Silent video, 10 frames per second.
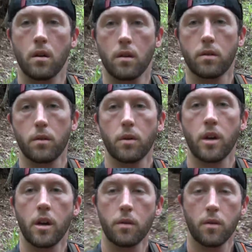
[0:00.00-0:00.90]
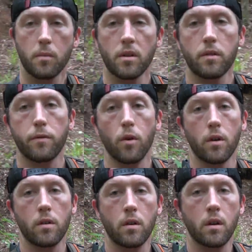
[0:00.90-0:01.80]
So here's what I'm looking for.